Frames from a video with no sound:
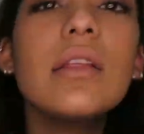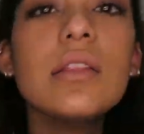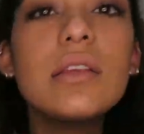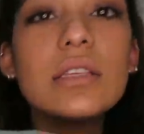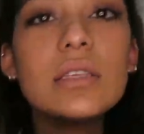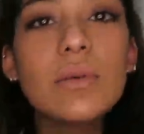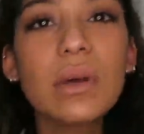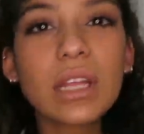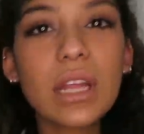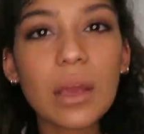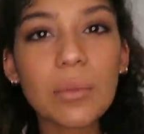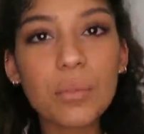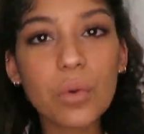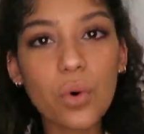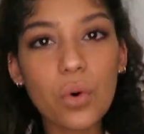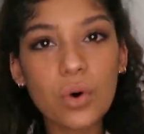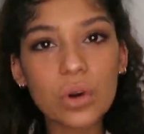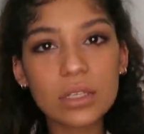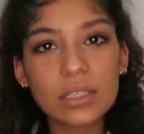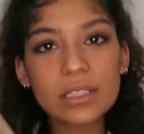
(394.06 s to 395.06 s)
This one I
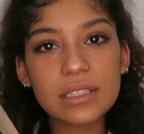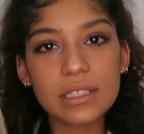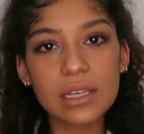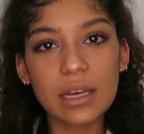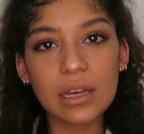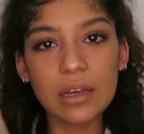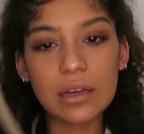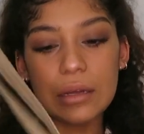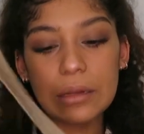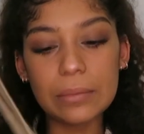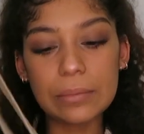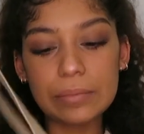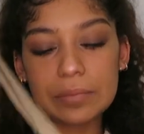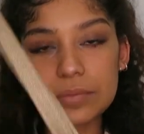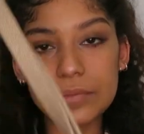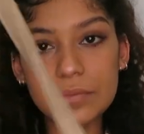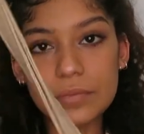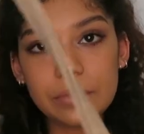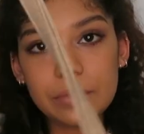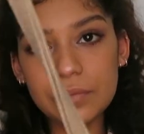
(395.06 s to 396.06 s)
bought
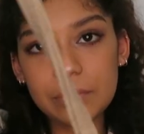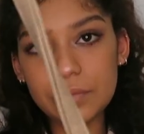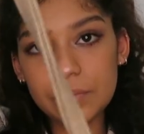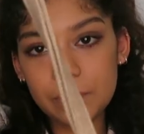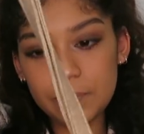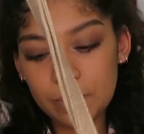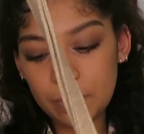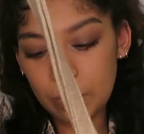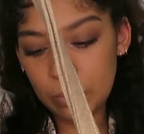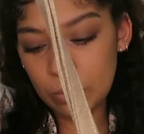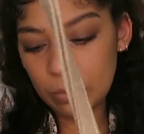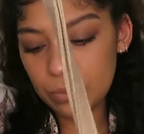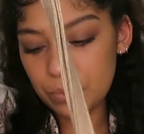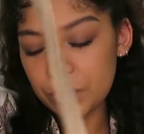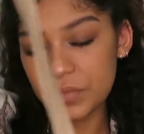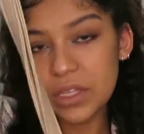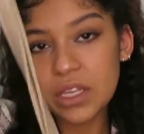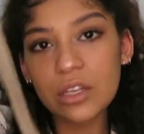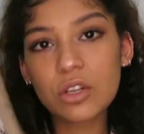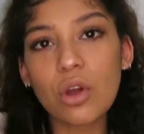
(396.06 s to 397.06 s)

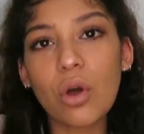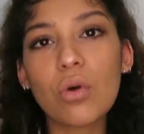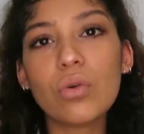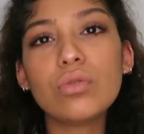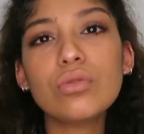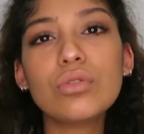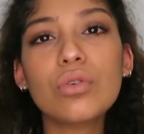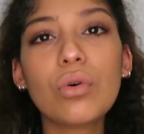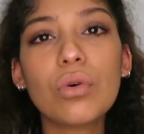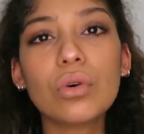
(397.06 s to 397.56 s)
in Old